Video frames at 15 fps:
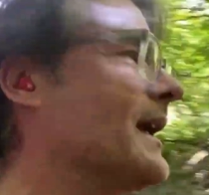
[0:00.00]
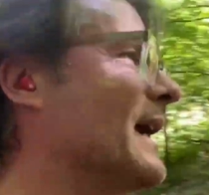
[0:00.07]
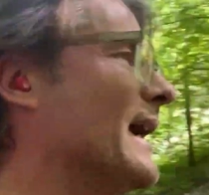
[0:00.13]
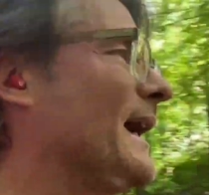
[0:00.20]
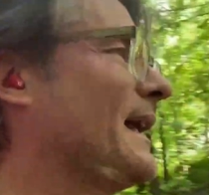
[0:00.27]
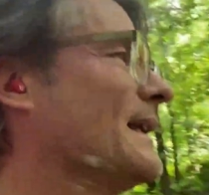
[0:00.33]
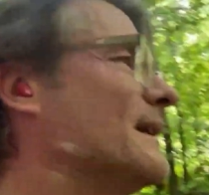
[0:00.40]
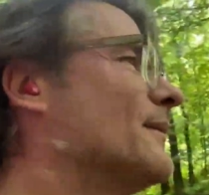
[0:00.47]

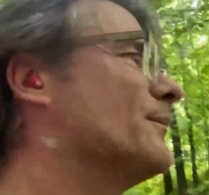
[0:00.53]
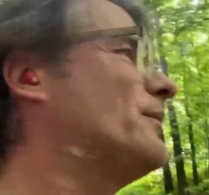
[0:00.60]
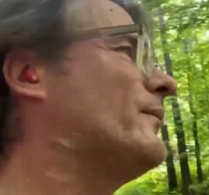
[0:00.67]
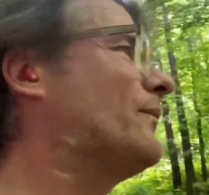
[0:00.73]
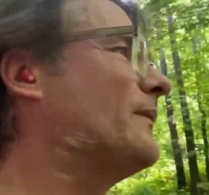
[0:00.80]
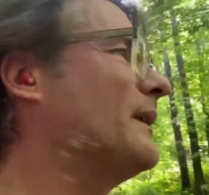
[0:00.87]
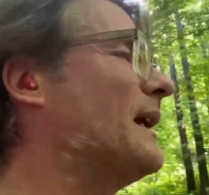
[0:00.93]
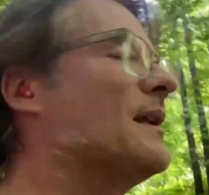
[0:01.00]
And
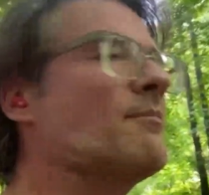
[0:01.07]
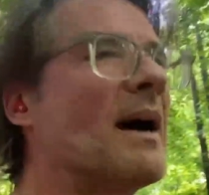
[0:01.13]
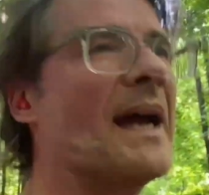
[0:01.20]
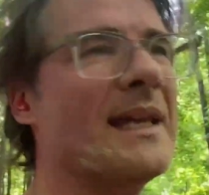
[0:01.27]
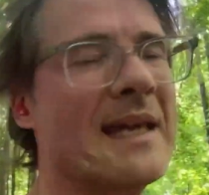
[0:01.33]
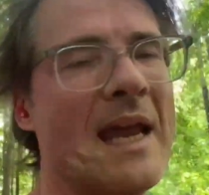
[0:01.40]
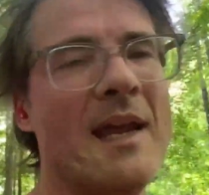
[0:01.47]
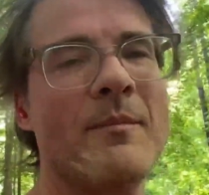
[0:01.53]
in my
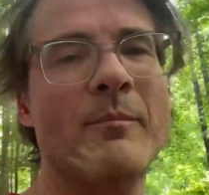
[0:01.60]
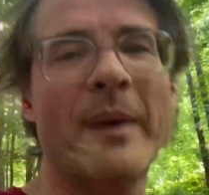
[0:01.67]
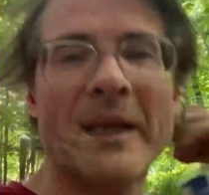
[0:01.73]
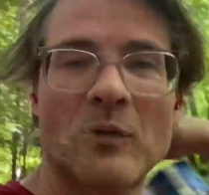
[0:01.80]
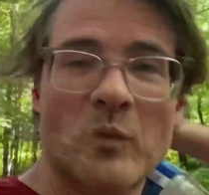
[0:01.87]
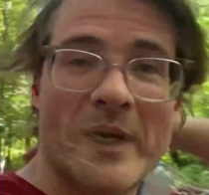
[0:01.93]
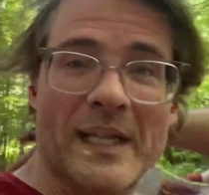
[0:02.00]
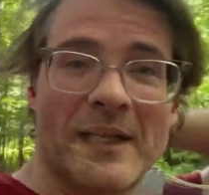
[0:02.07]
game,
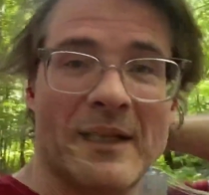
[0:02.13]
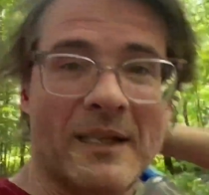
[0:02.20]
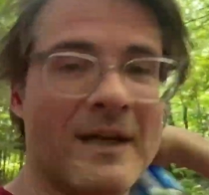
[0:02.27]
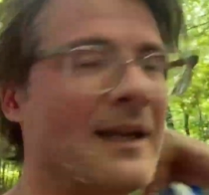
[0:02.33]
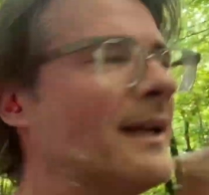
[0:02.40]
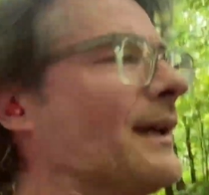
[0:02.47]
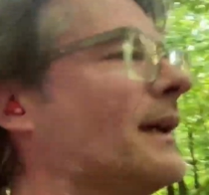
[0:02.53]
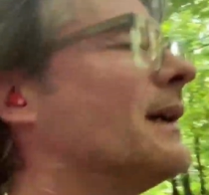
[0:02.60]
Ben Will,
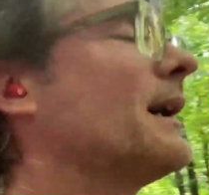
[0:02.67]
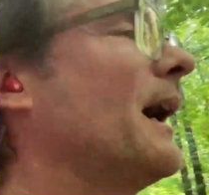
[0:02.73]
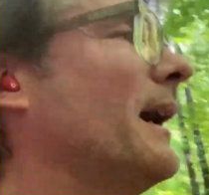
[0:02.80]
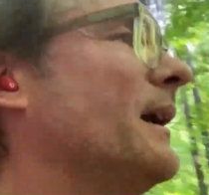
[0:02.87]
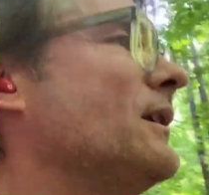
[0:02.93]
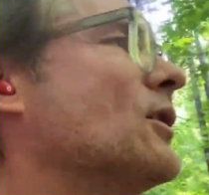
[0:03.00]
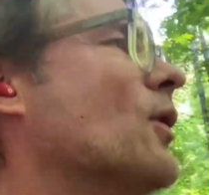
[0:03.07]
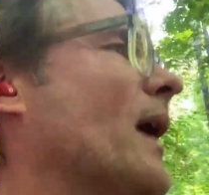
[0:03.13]

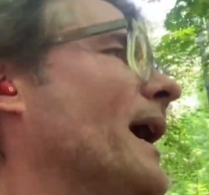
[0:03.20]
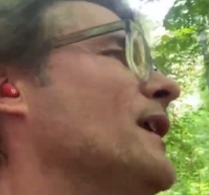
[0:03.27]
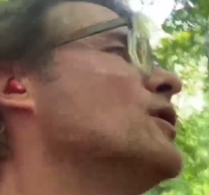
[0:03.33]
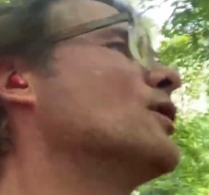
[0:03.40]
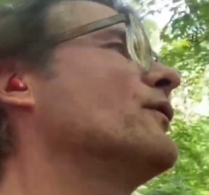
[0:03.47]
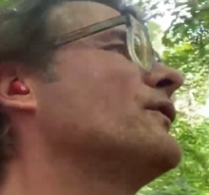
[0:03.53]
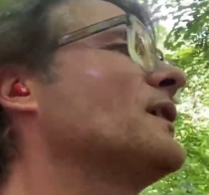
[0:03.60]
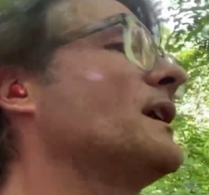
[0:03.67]
you know, I
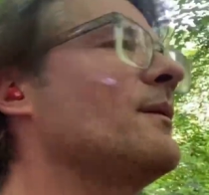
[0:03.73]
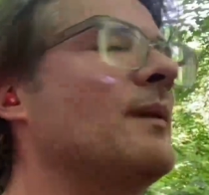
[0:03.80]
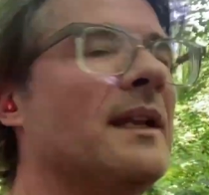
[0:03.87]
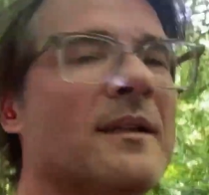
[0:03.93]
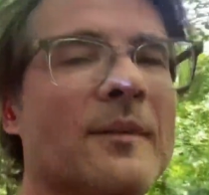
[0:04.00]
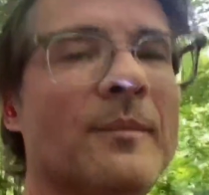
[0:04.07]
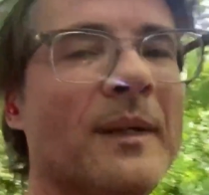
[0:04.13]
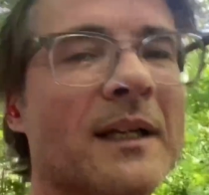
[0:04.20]
nerfed it a
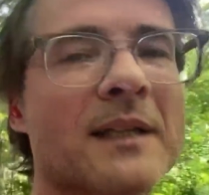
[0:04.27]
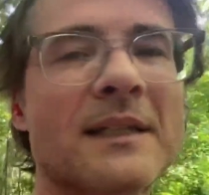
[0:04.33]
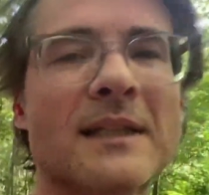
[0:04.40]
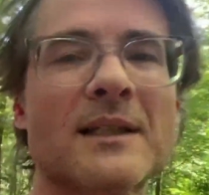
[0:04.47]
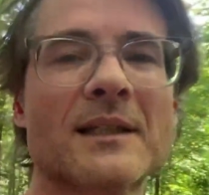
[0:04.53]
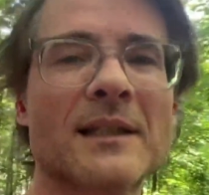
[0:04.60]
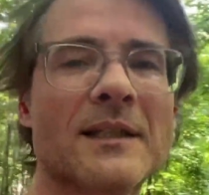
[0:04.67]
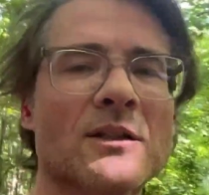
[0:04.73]
bit because
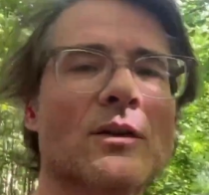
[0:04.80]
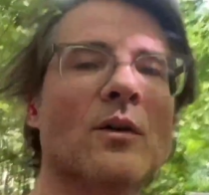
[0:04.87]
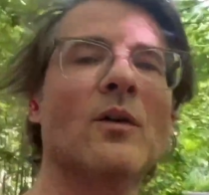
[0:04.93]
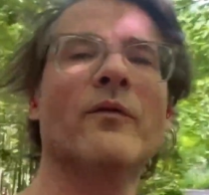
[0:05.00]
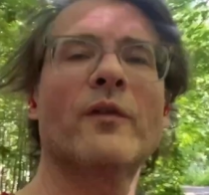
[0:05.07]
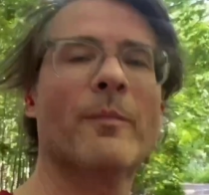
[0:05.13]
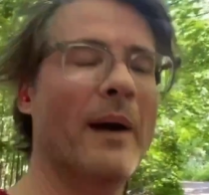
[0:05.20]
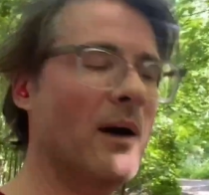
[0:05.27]
it's
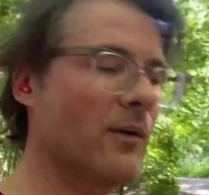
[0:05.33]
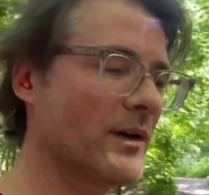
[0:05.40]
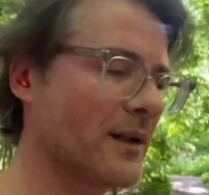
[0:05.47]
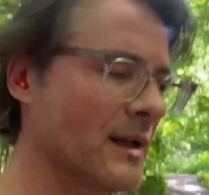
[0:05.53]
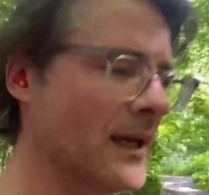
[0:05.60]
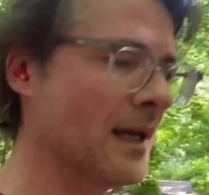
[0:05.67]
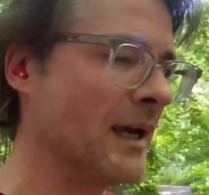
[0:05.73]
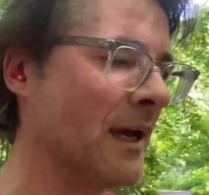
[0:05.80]
overpowered.
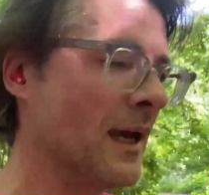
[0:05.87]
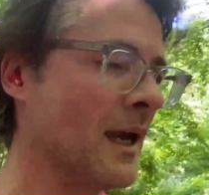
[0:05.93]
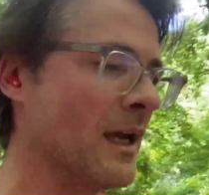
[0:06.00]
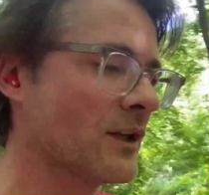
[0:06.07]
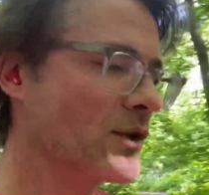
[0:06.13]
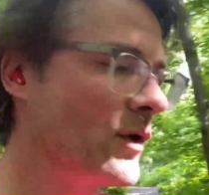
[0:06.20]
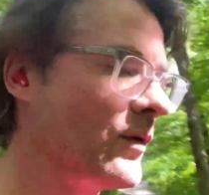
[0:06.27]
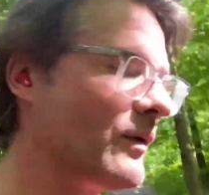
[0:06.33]

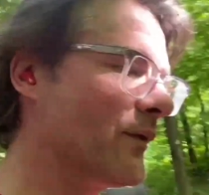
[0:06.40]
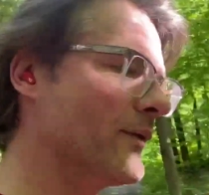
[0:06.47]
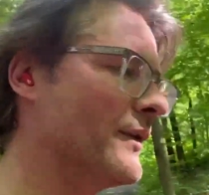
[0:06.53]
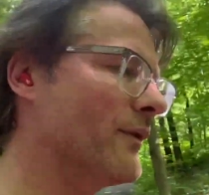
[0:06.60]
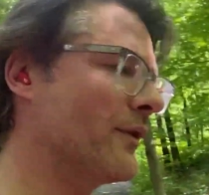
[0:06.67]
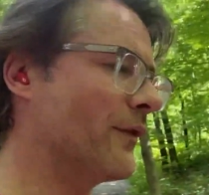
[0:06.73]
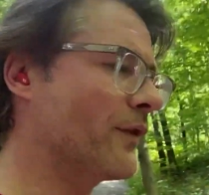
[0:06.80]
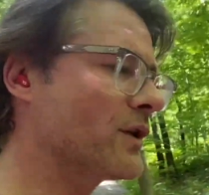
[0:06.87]
So
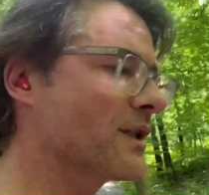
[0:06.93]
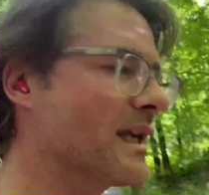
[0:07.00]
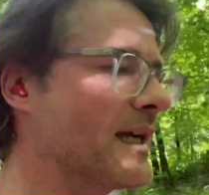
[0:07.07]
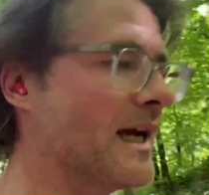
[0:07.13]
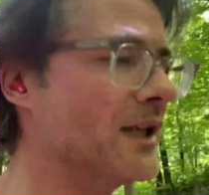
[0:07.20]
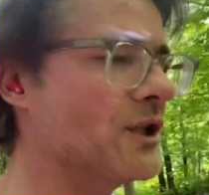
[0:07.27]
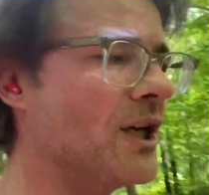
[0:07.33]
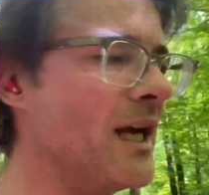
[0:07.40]
the first thing
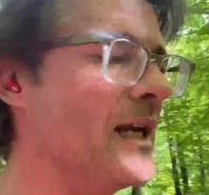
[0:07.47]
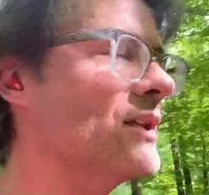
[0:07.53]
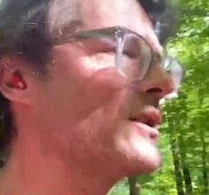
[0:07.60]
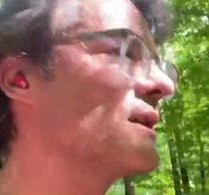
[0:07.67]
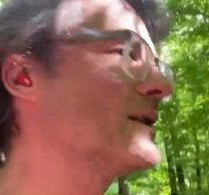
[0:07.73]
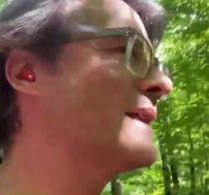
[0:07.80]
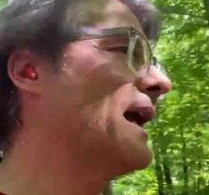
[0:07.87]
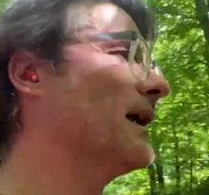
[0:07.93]
I changed
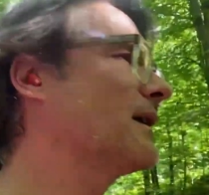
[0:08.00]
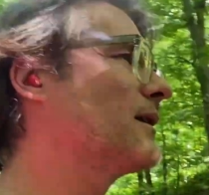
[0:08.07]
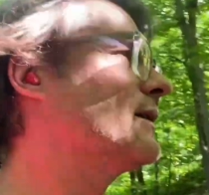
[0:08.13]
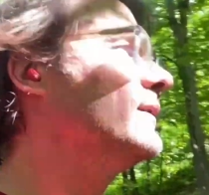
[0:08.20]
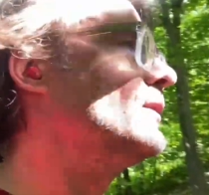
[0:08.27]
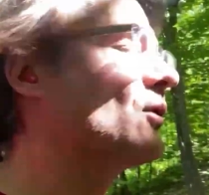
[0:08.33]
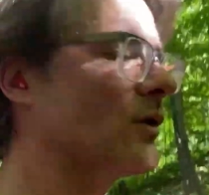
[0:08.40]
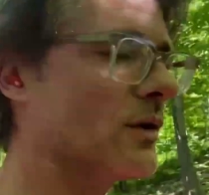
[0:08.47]
is that
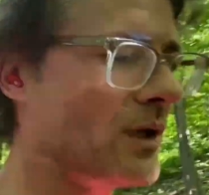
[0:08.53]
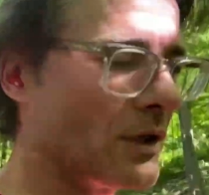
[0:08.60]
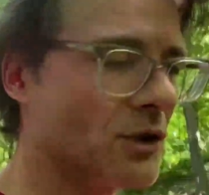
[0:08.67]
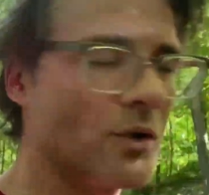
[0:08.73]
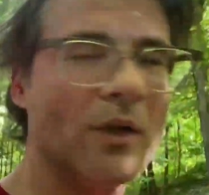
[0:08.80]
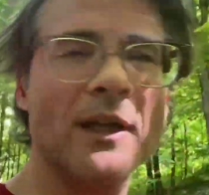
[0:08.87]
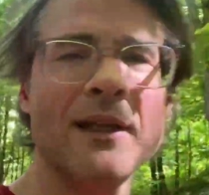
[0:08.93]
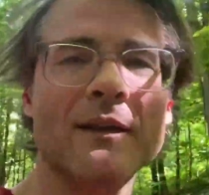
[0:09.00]
you're
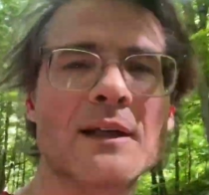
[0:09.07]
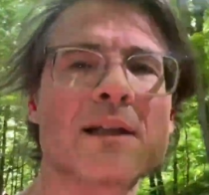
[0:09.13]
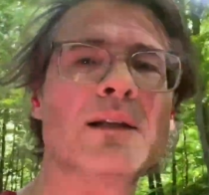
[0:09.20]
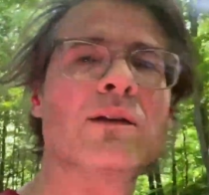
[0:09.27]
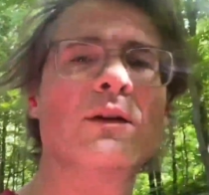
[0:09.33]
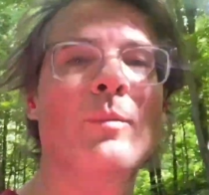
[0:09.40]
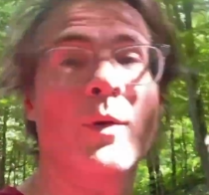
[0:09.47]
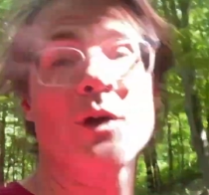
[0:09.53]
controlling
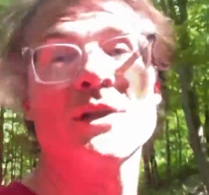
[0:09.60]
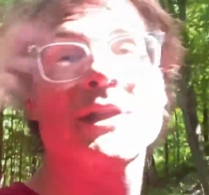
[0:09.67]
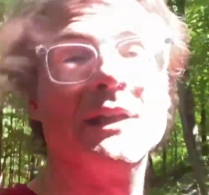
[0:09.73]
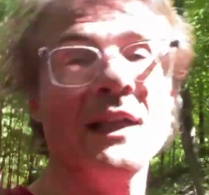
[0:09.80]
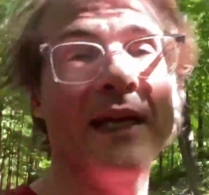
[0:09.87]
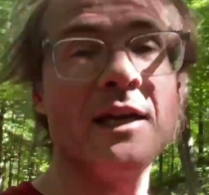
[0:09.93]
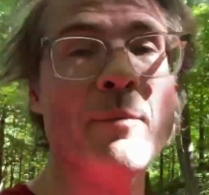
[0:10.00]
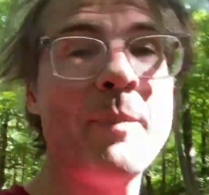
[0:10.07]
the person
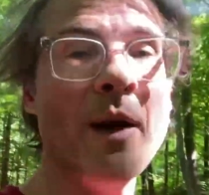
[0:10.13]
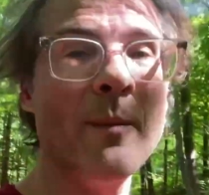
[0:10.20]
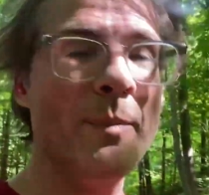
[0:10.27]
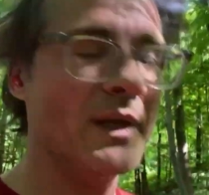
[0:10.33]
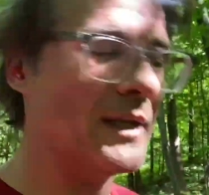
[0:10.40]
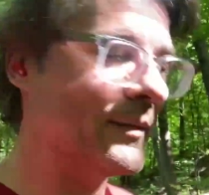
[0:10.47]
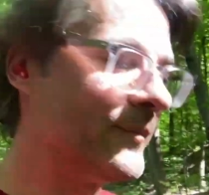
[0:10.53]
like a puppet.